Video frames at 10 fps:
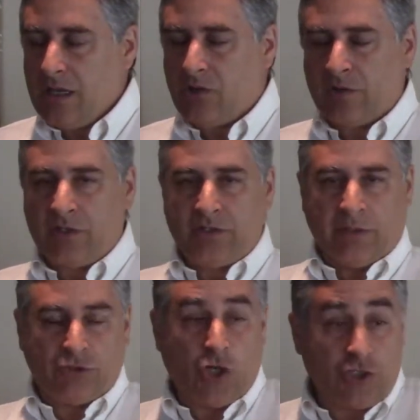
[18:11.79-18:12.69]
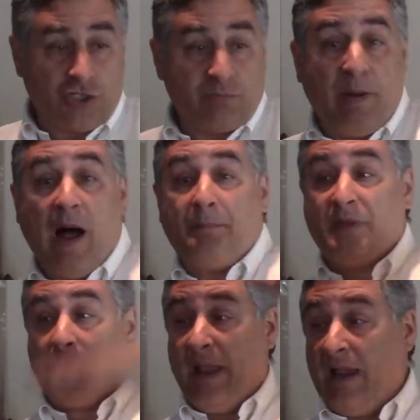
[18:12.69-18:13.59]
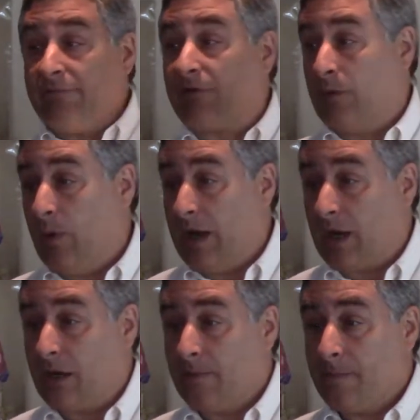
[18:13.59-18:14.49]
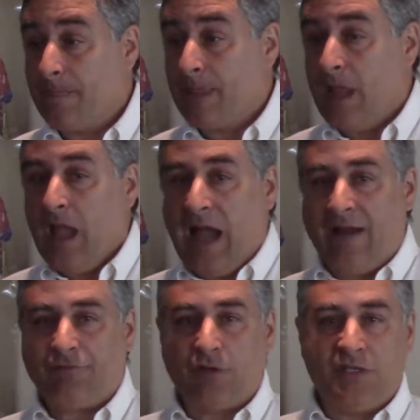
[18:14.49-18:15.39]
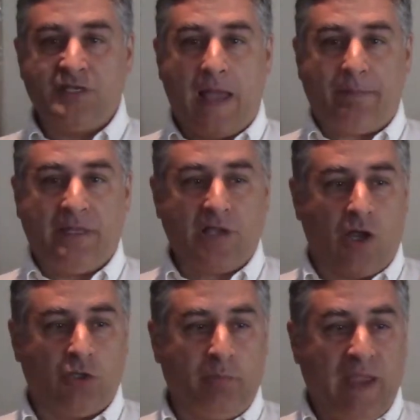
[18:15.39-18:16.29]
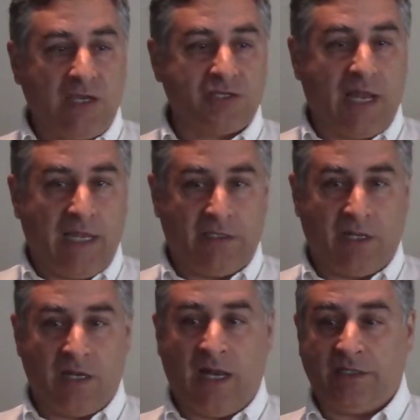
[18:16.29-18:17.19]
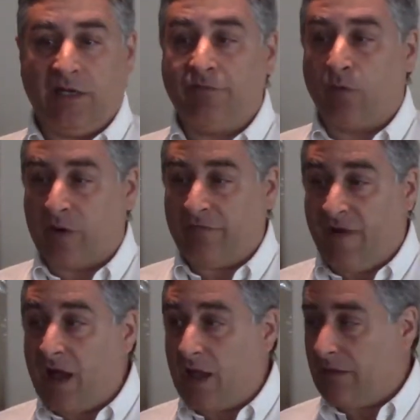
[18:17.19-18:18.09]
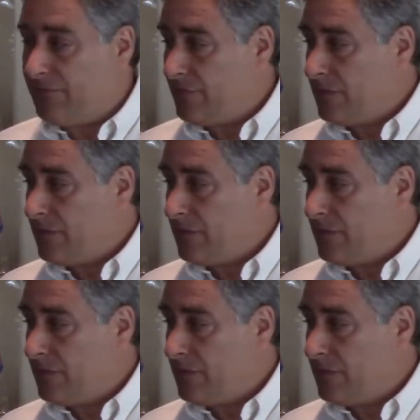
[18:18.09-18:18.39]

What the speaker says: Their churches popped up everywhere. After the Japanese occupation ended in 1945,